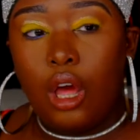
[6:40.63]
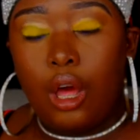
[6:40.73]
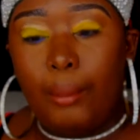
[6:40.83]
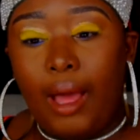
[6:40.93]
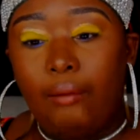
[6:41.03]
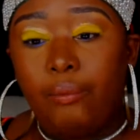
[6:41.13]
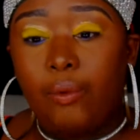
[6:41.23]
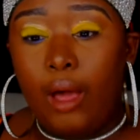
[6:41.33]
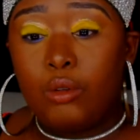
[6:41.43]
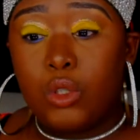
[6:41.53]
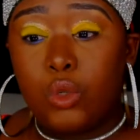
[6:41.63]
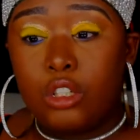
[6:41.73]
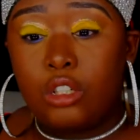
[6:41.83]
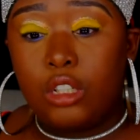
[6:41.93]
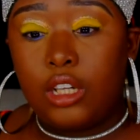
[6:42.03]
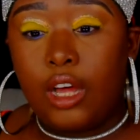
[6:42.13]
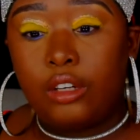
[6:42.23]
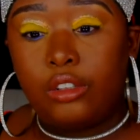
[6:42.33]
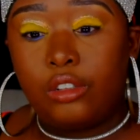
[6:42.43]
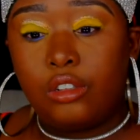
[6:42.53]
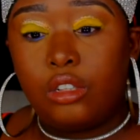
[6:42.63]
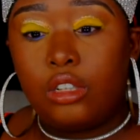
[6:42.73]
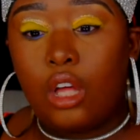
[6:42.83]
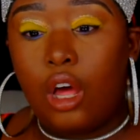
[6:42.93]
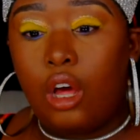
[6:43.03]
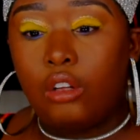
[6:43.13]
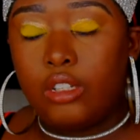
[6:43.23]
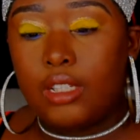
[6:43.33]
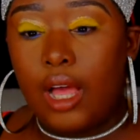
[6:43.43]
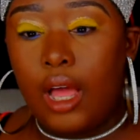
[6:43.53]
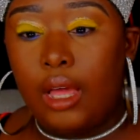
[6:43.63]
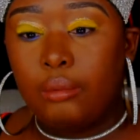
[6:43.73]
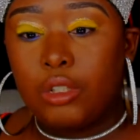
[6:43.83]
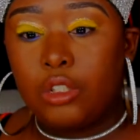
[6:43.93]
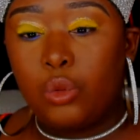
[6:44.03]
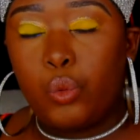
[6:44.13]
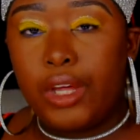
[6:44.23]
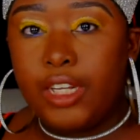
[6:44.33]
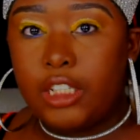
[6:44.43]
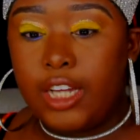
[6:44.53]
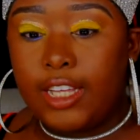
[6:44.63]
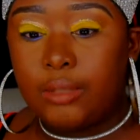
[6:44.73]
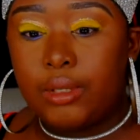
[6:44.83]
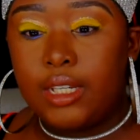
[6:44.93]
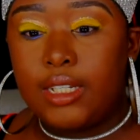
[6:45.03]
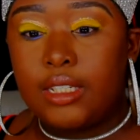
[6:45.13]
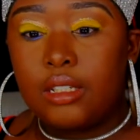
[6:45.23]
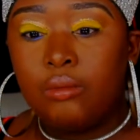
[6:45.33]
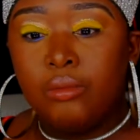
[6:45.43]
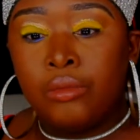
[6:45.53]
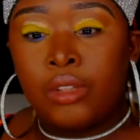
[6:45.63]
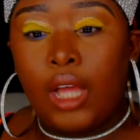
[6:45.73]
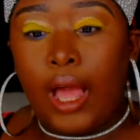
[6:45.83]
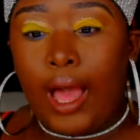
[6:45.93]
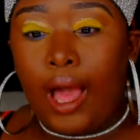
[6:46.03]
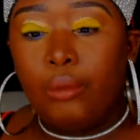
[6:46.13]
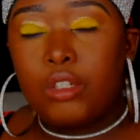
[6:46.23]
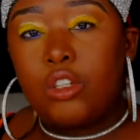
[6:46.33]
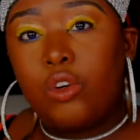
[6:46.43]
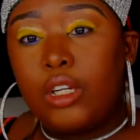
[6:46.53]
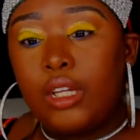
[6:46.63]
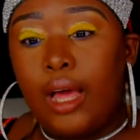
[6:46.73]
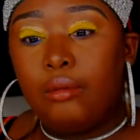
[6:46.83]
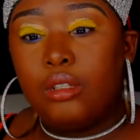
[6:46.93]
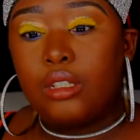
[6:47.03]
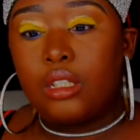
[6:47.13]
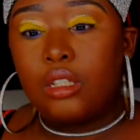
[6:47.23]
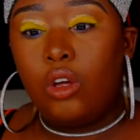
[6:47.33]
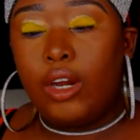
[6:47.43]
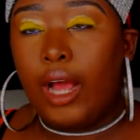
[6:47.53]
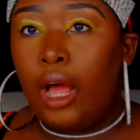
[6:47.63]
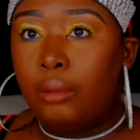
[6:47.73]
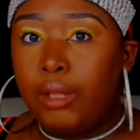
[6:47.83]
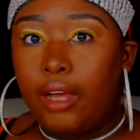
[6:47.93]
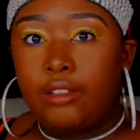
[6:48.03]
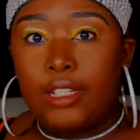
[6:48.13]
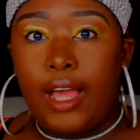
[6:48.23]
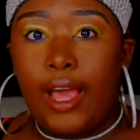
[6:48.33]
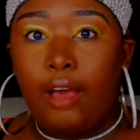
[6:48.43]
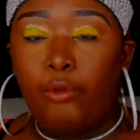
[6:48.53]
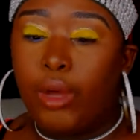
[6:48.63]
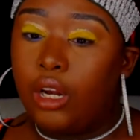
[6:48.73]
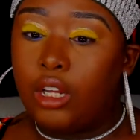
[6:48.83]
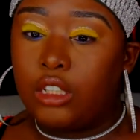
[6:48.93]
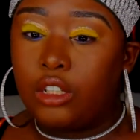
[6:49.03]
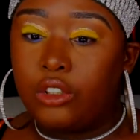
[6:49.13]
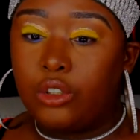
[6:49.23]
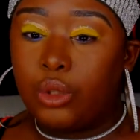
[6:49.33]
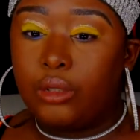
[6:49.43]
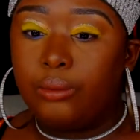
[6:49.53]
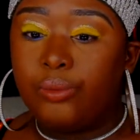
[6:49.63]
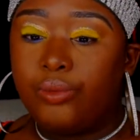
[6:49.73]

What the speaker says: I was going to the doctors all the time to do weight checks, because I was going to opt out to have weight loss surgery.